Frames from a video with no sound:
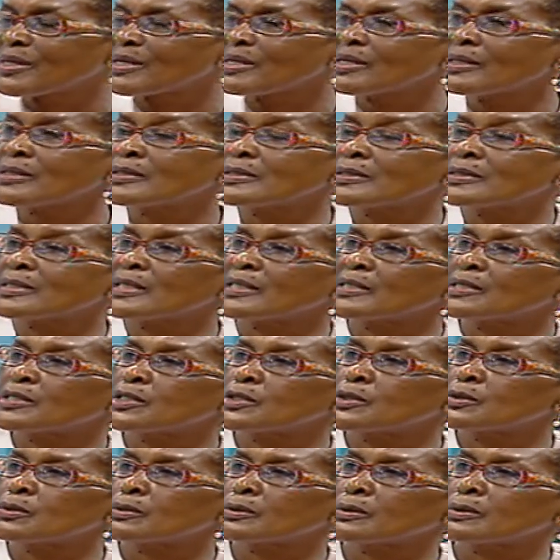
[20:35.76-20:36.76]
is set
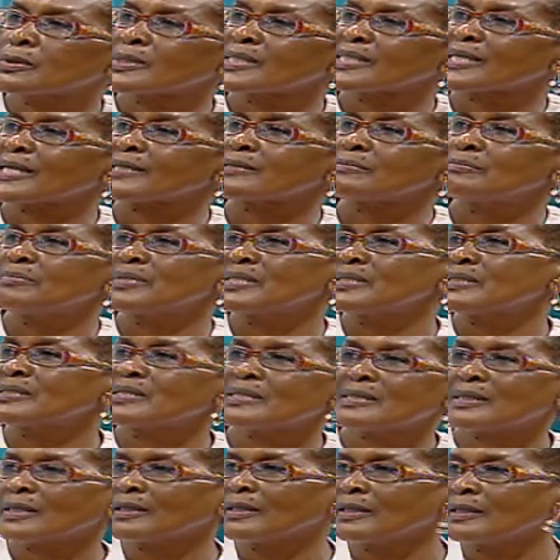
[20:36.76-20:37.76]
to start
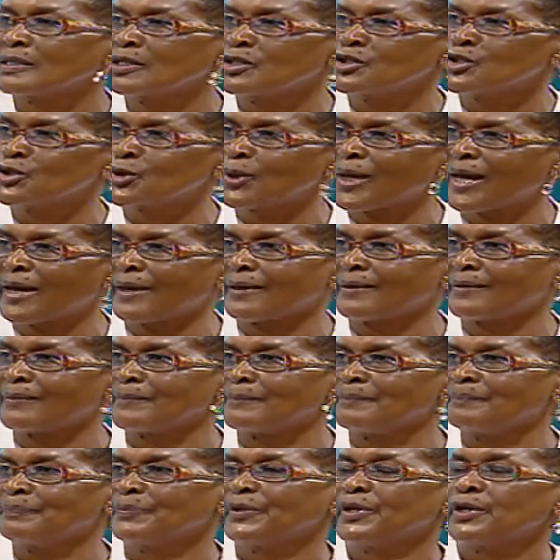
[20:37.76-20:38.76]
business again in July.
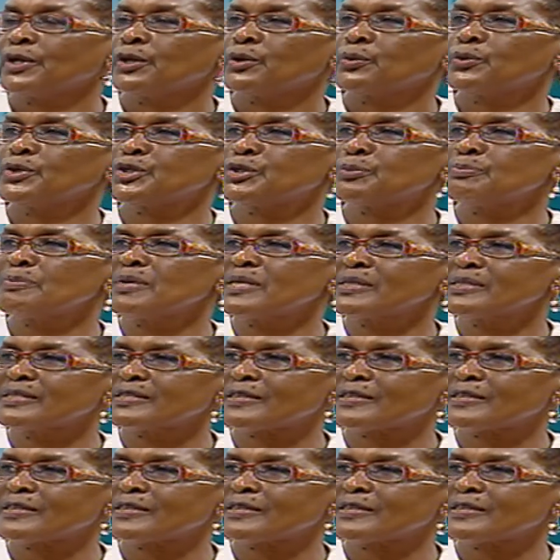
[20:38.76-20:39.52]
Mm-hmm. Which means